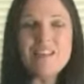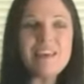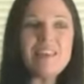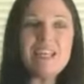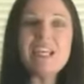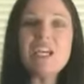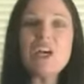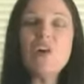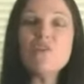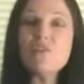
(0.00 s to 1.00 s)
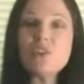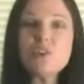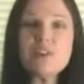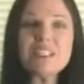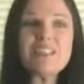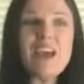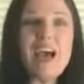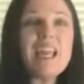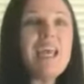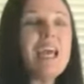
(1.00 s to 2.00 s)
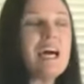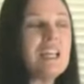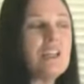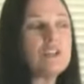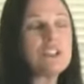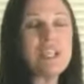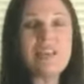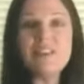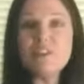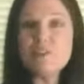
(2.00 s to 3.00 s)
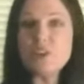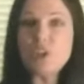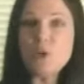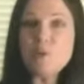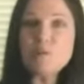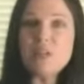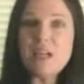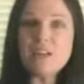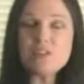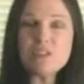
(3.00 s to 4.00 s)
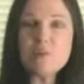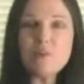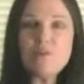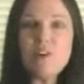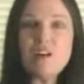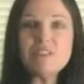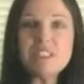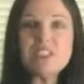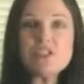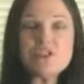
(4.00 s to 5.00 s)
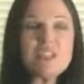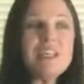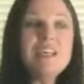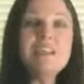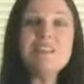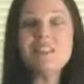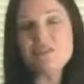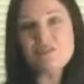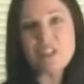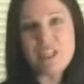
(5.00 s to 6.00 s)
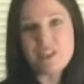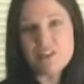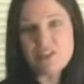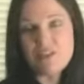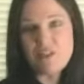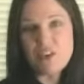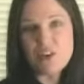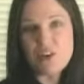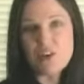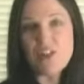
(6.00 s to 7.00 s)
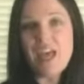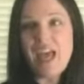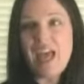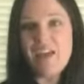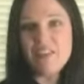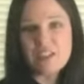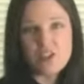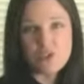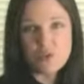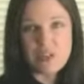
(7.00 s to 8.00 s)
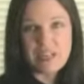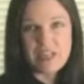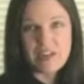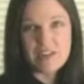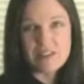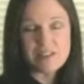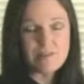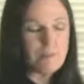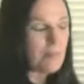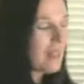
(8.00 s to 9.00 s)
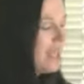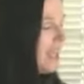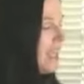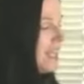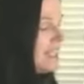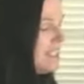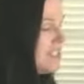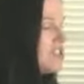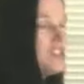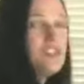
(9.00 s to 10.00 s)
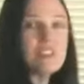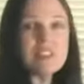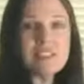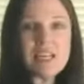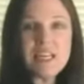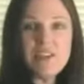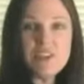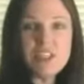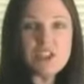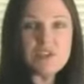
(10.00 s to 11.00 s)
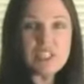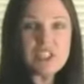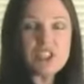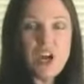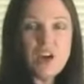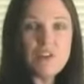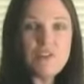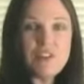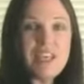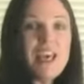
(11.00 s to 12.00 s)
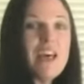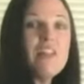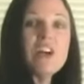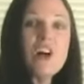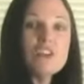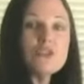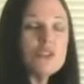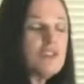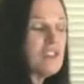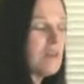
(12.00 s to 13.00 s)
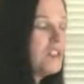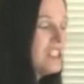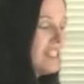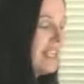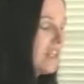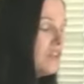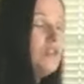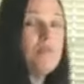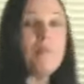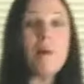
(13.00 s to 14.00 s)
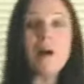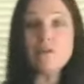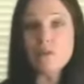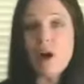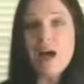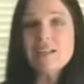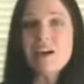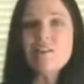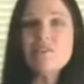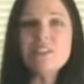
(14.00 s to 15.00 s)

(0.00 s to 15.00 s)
They then can go further into that and understand the different human players that were involved in history, the different eras of the earth, and the historic eras. In addition to the study of history and geography, the cultural subjects include a lot of